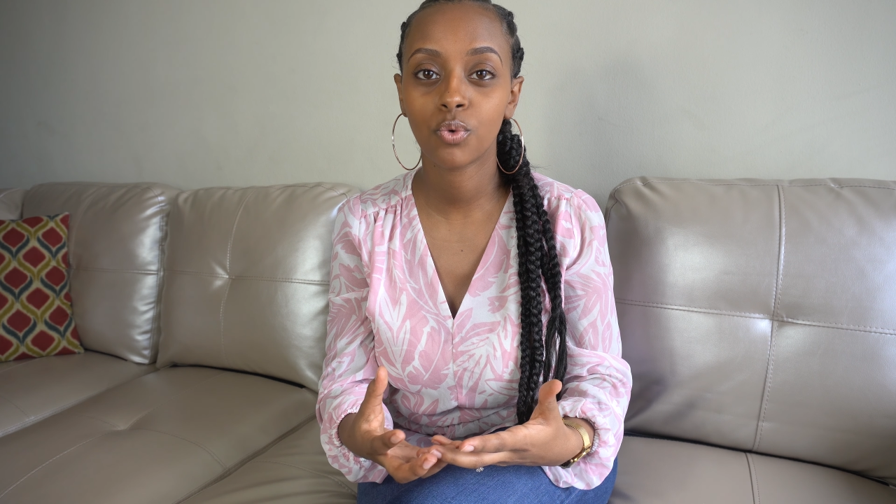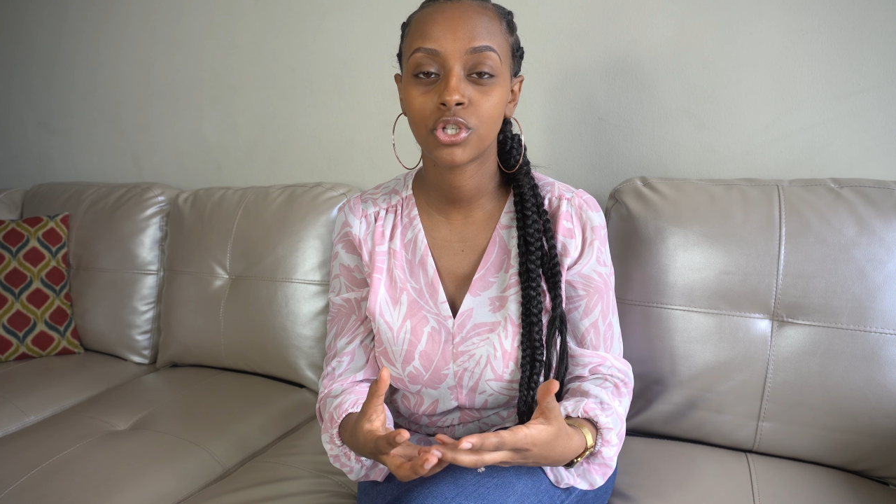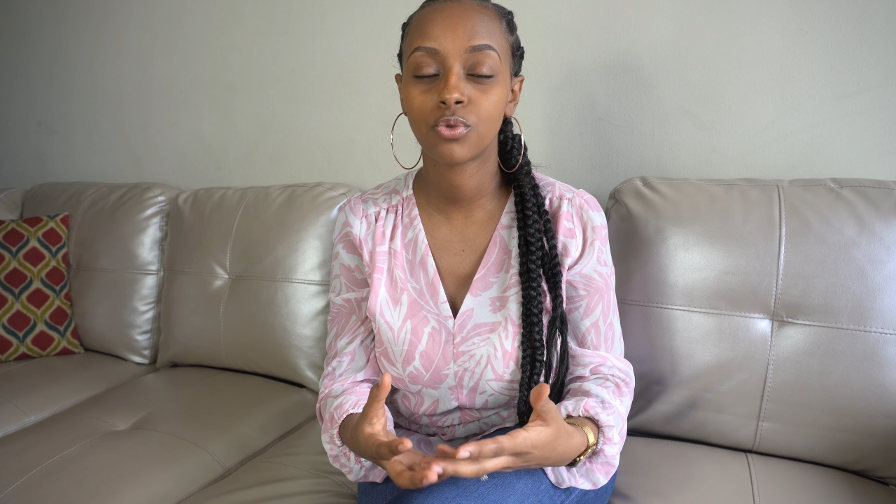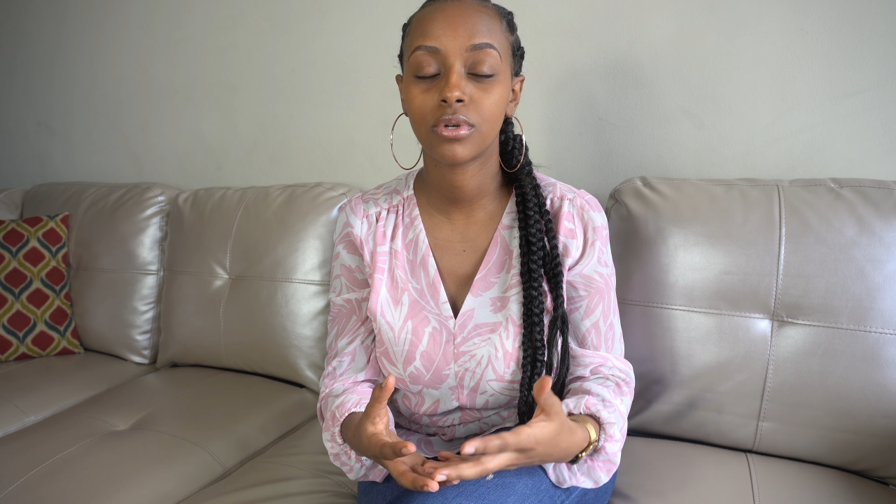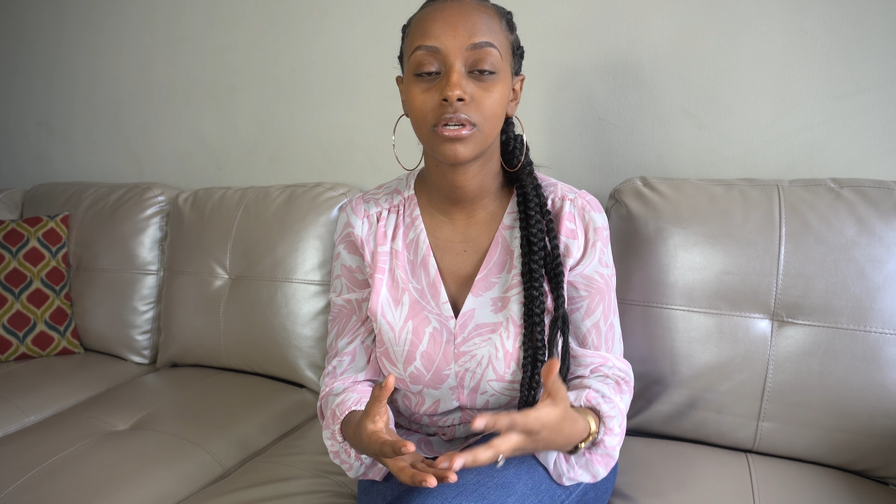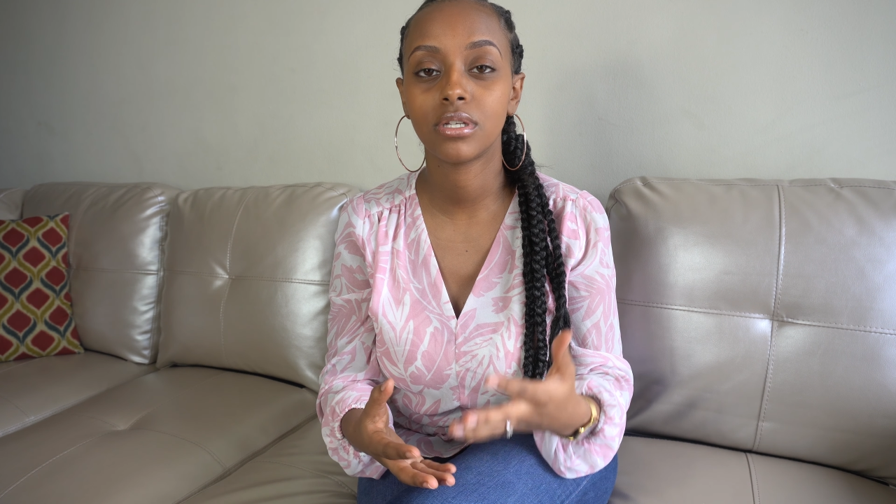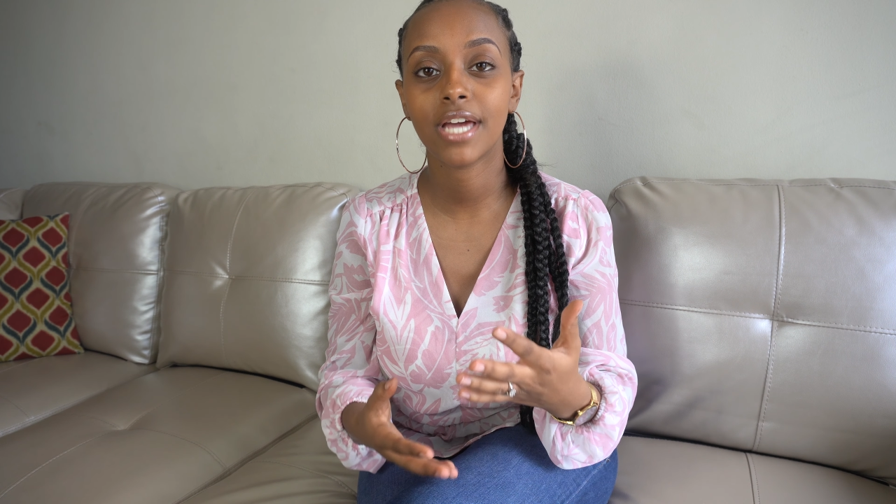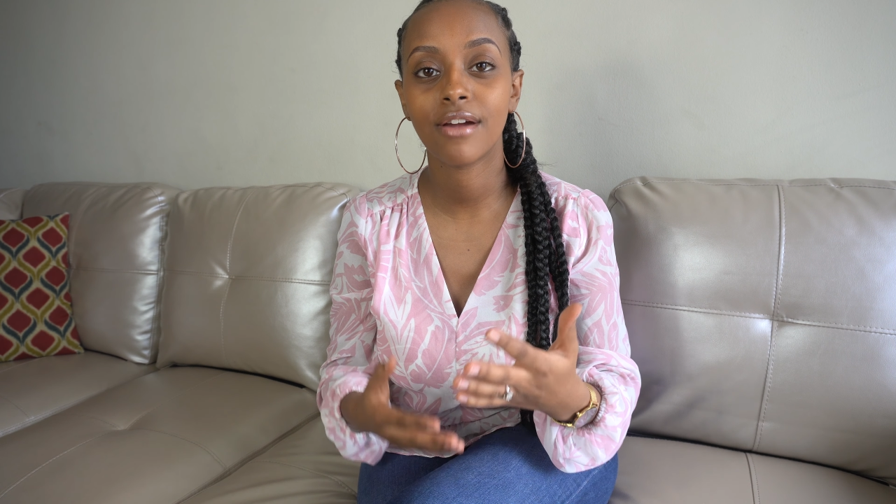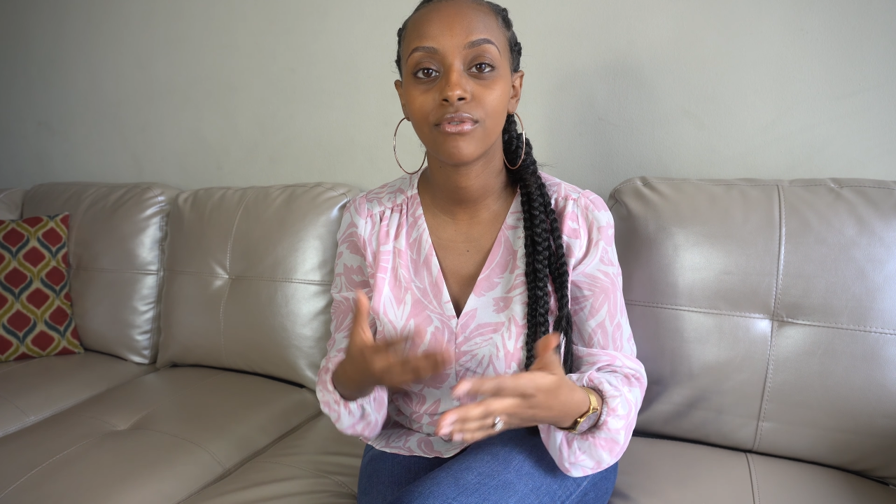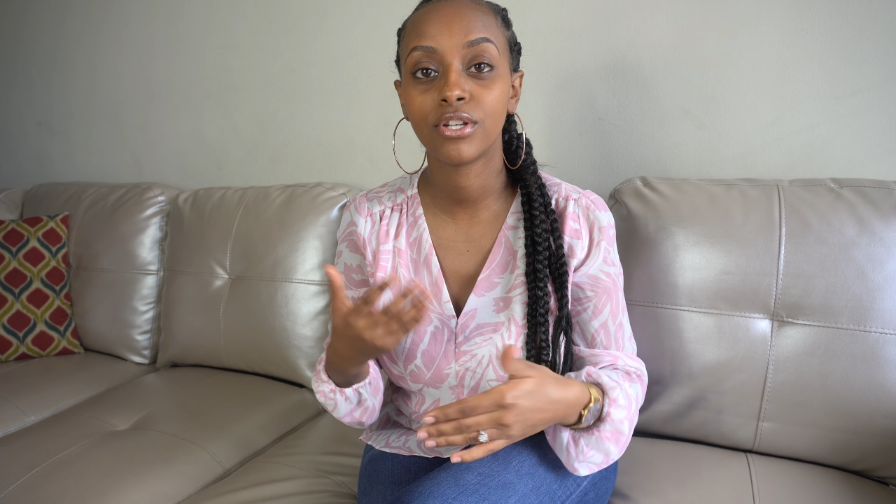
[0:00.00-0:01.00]
which was
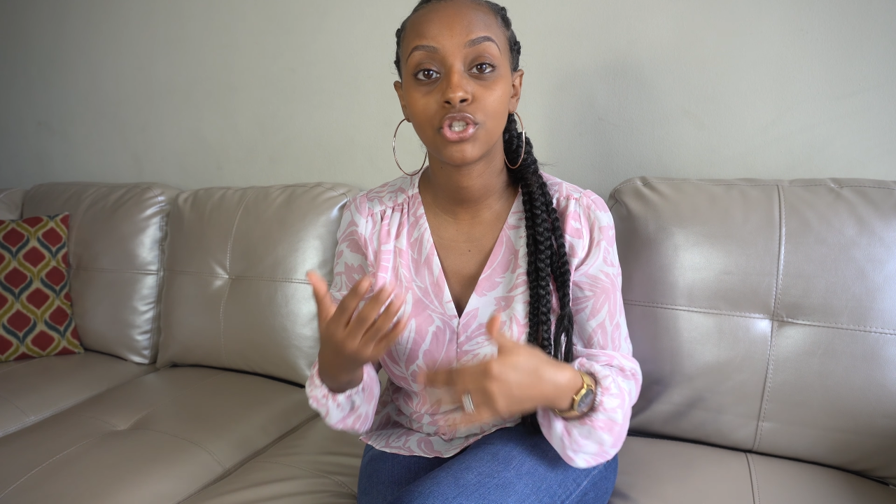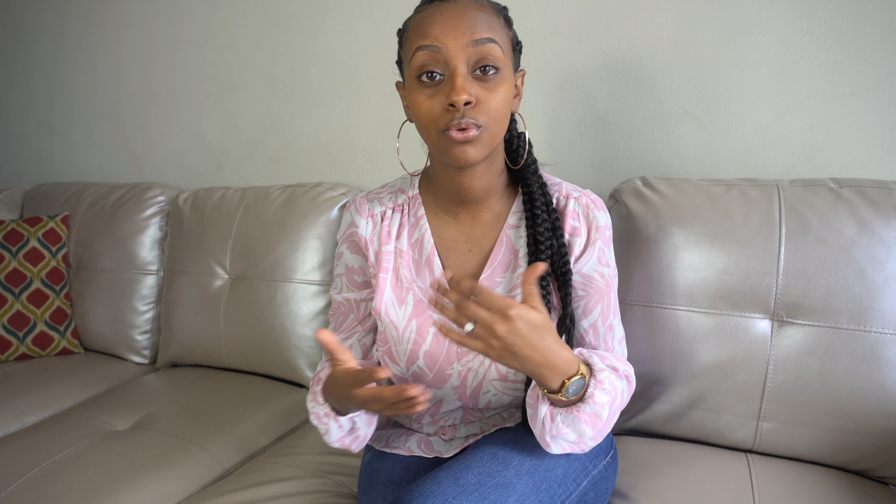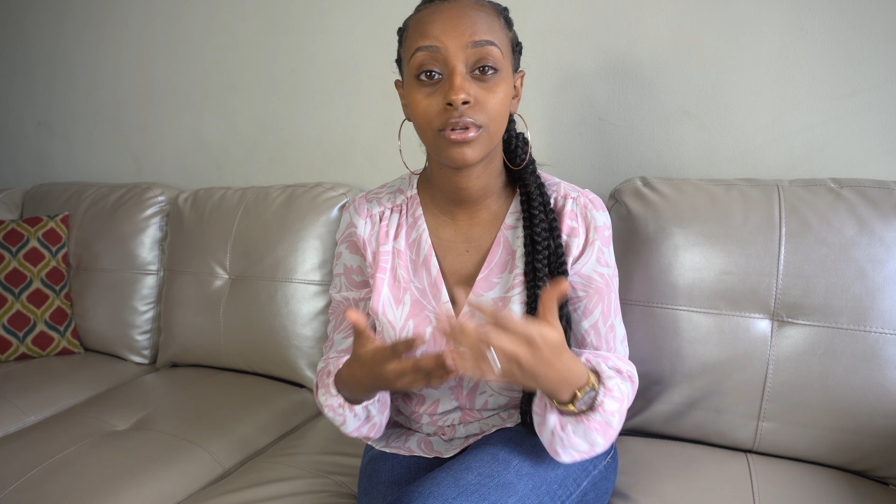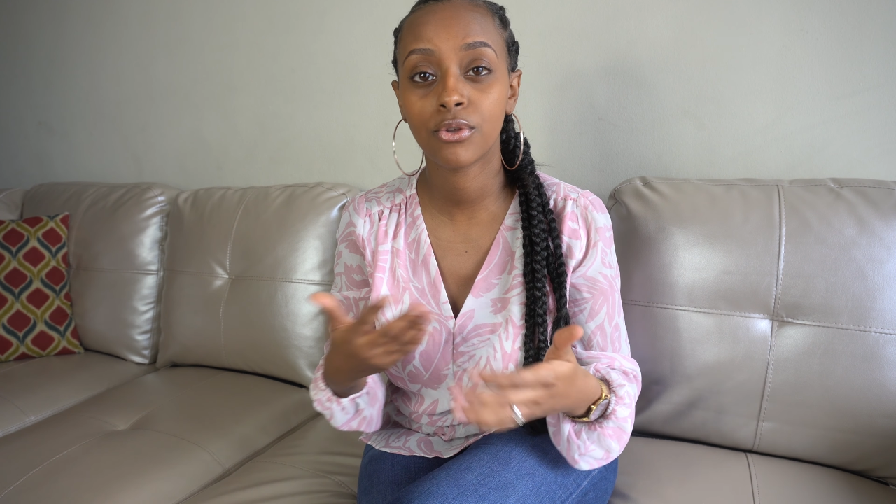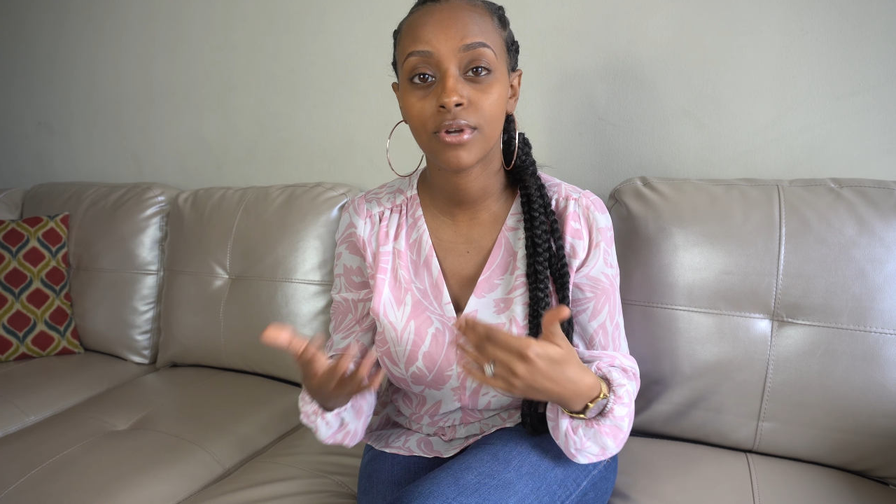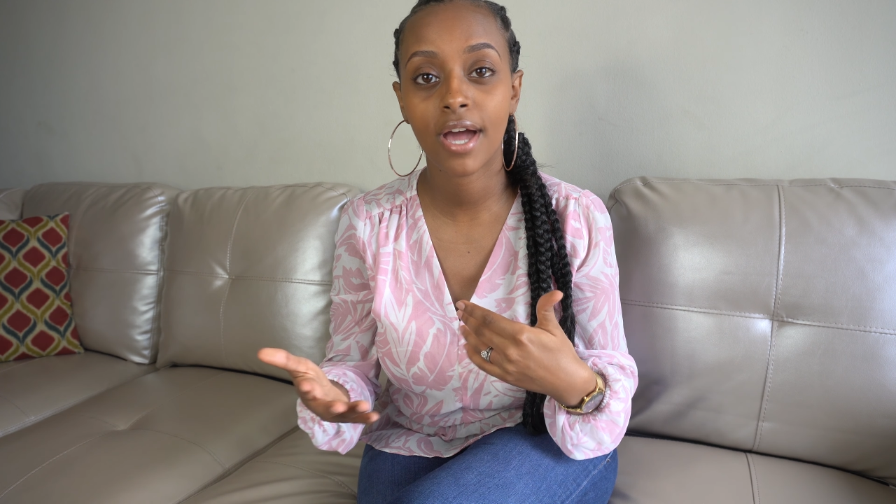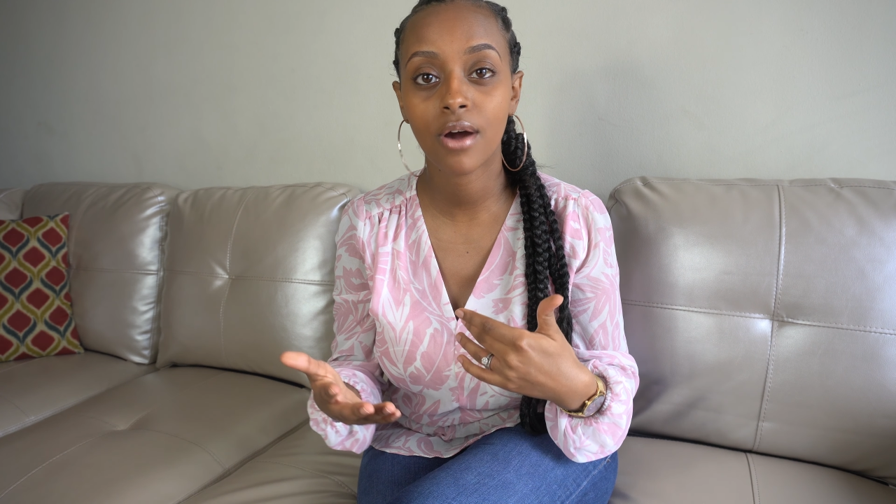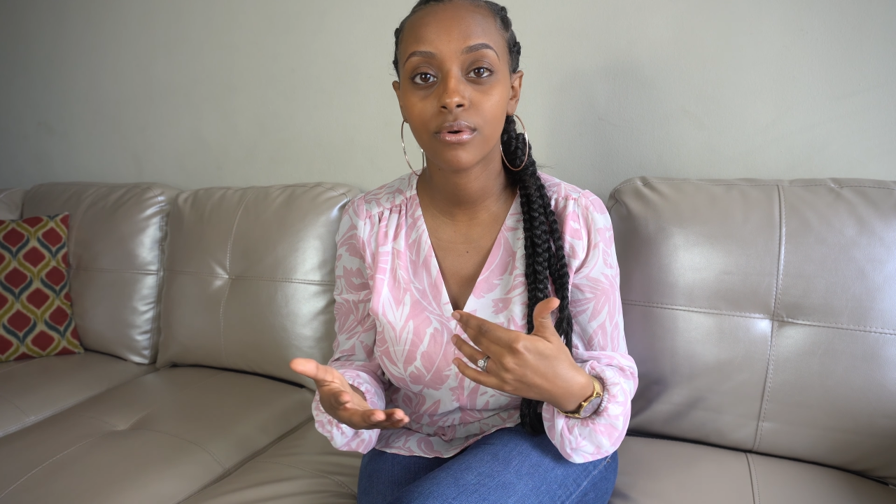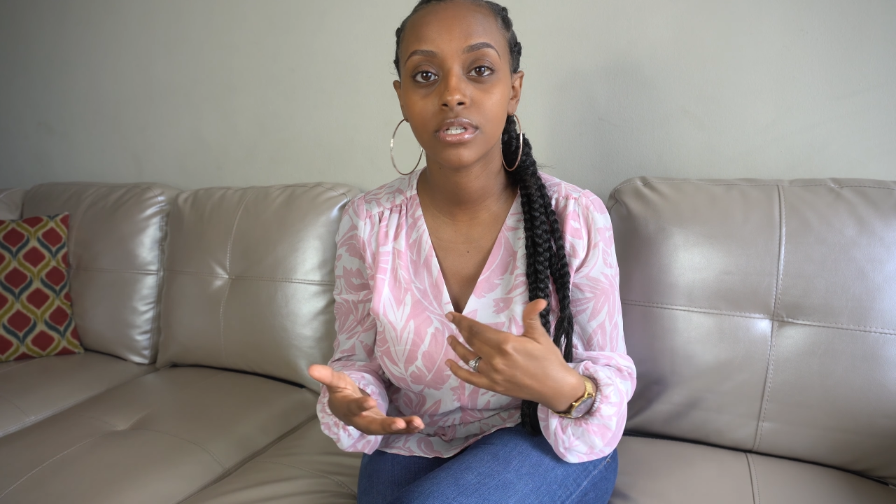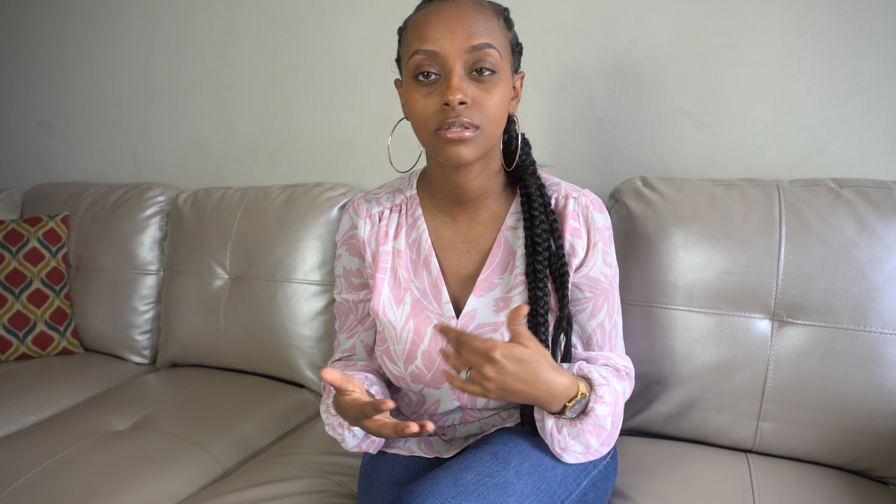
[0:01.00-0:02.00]
every 2 to 3
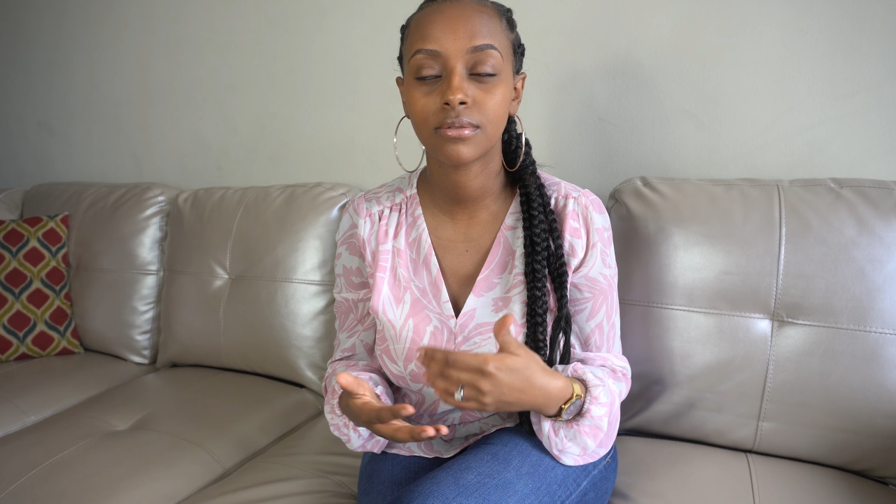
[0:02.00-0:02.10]
hours,